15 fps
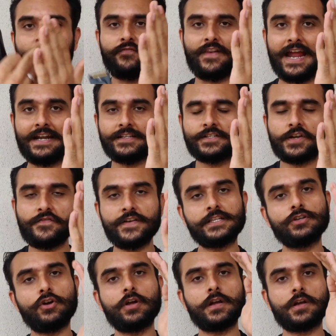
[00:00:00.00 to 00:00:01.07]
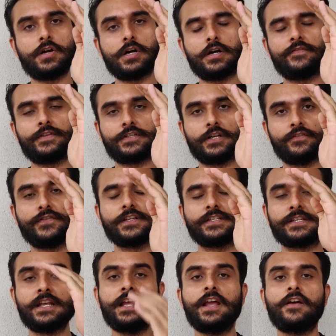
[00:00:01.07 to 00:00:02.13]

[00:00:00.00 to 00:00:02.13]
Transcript: a flat surface or a curved surface.